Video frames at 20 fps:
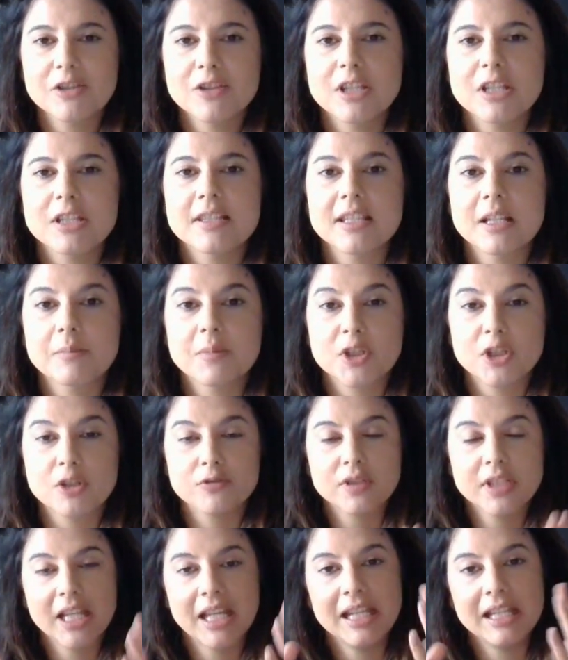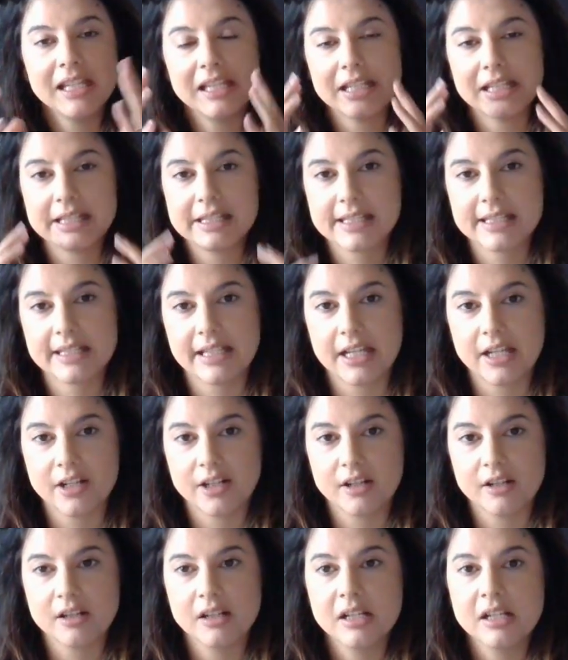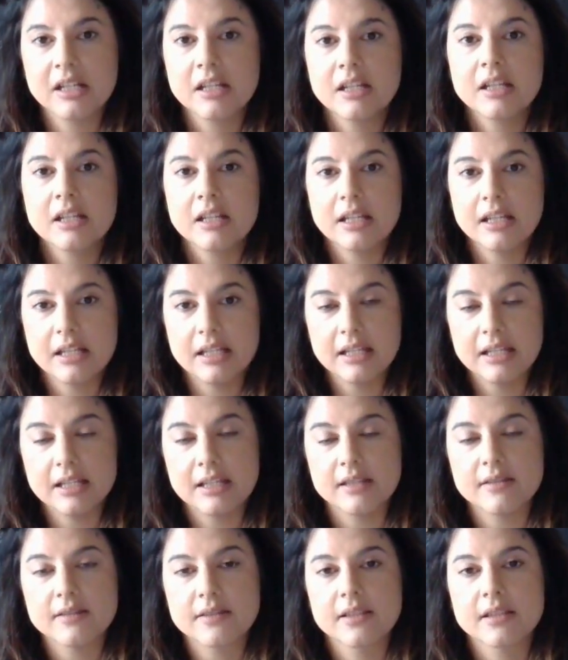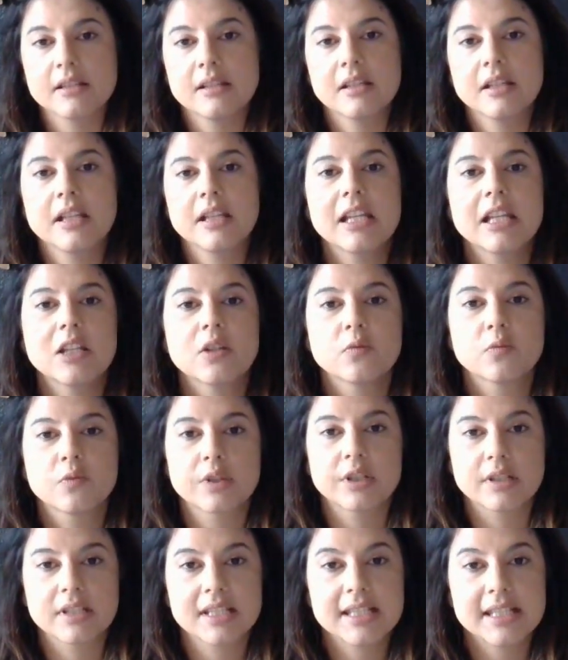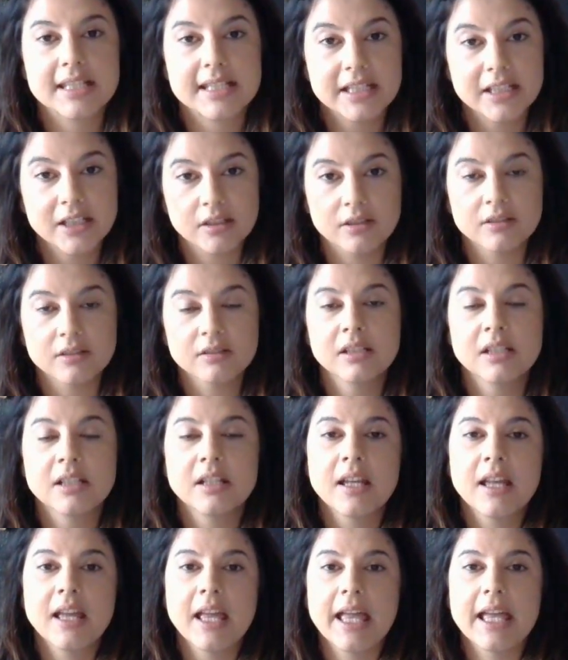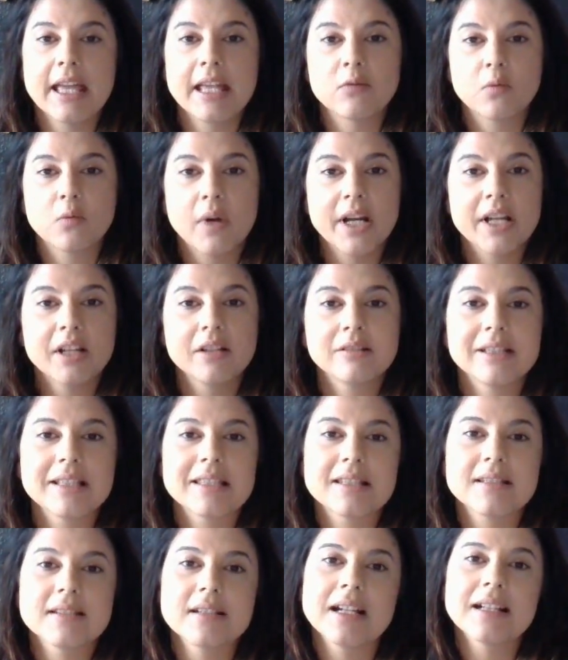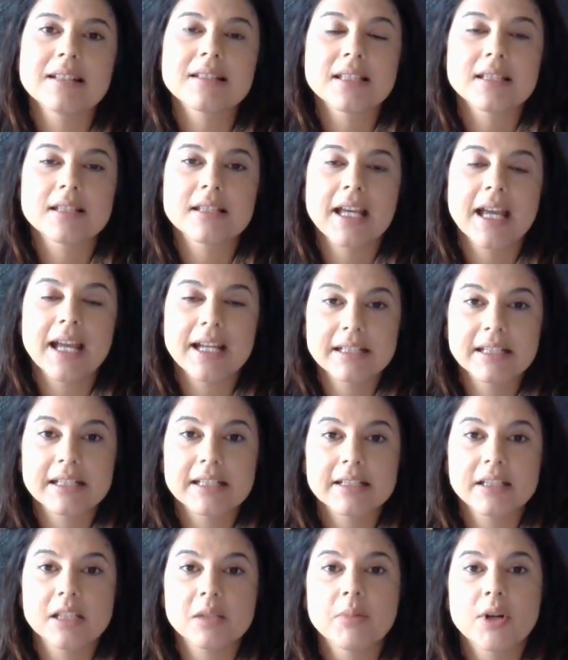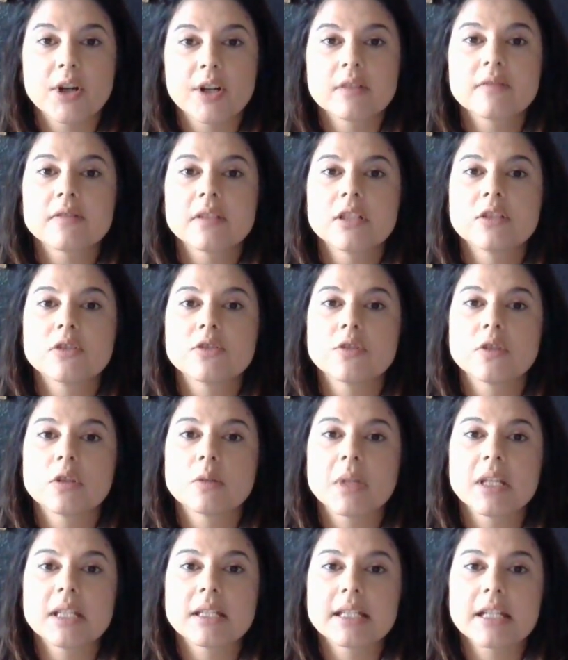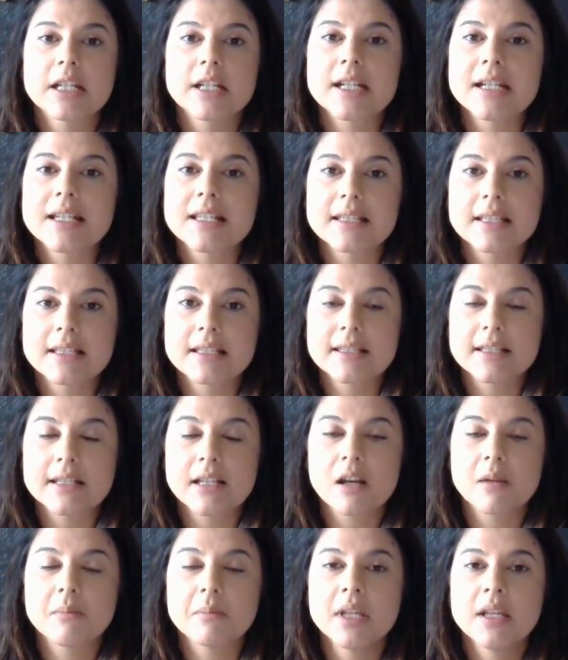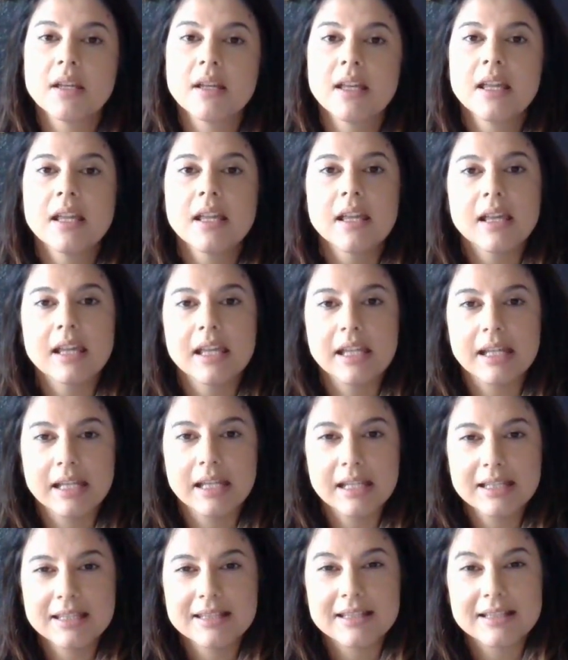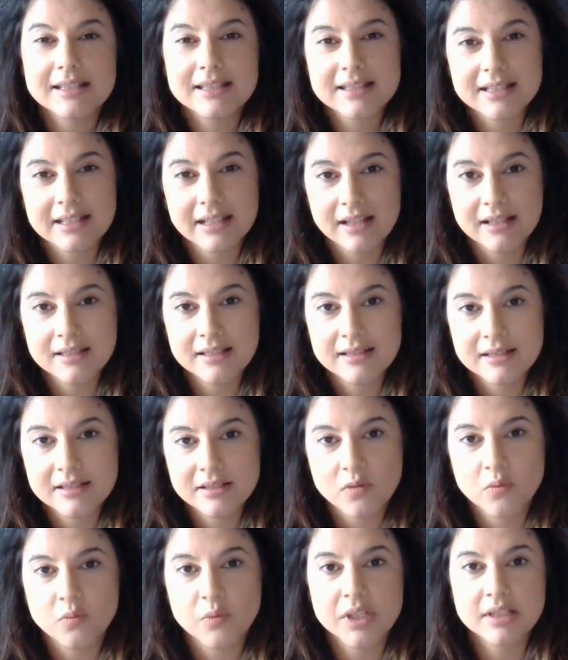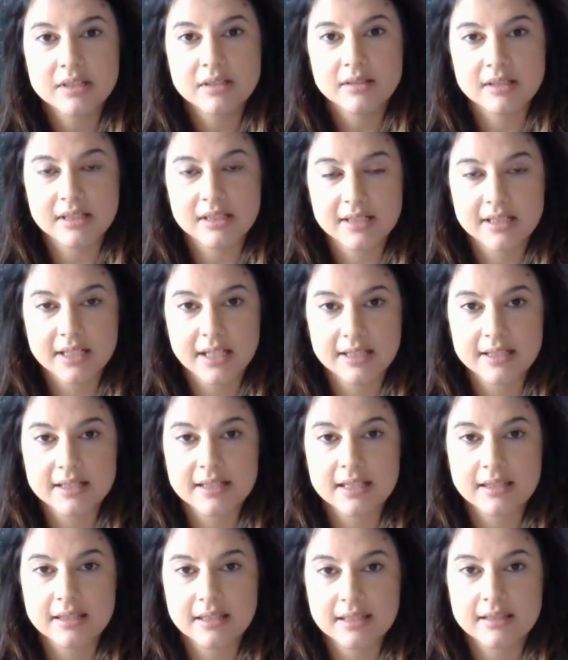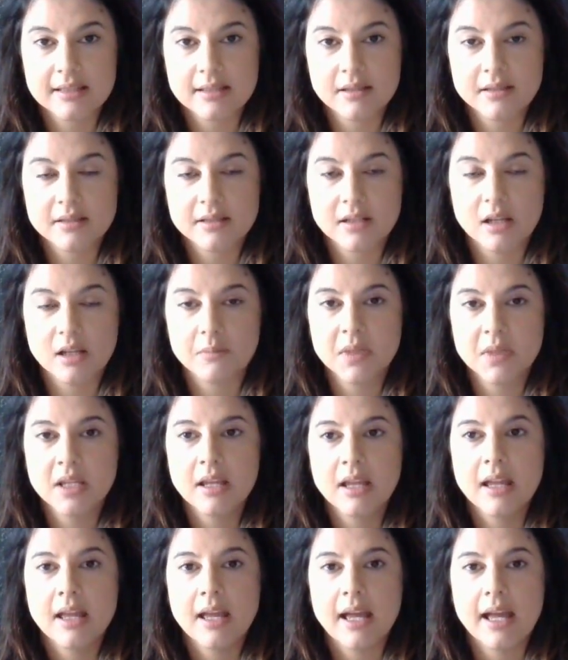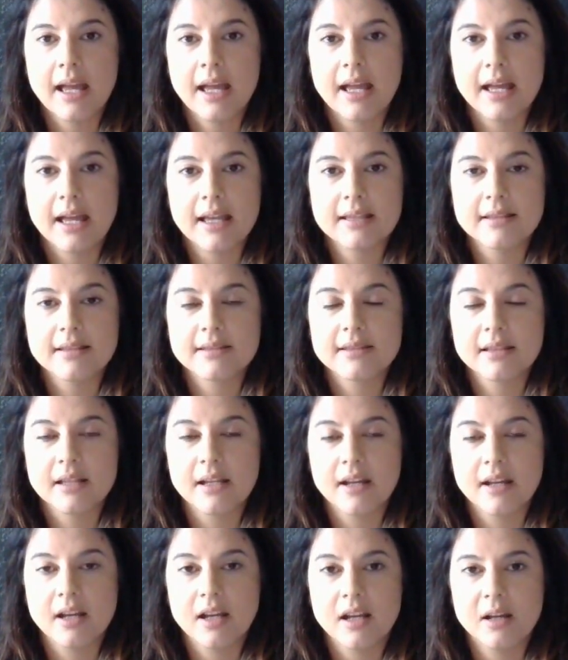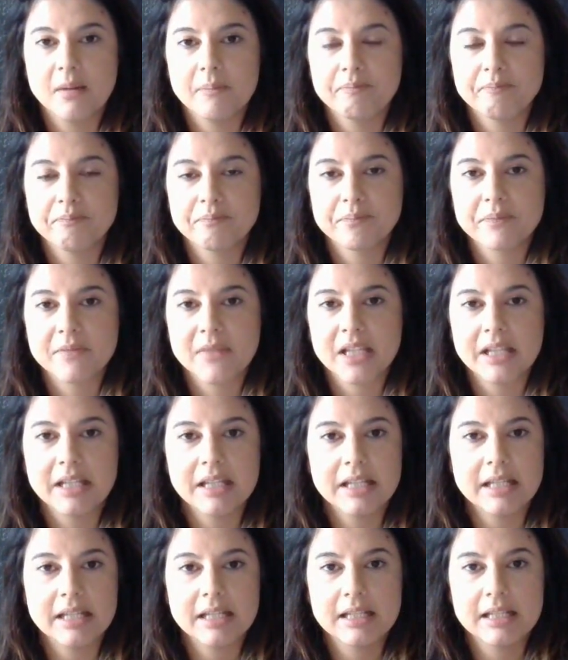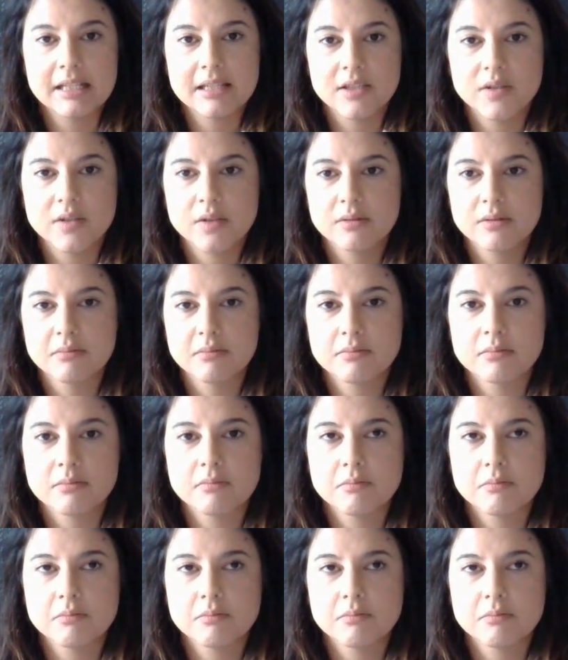The subcutaneous layer is inward still, and while it's not technically part of the integumentary system, it is discussed when discussing the system as it is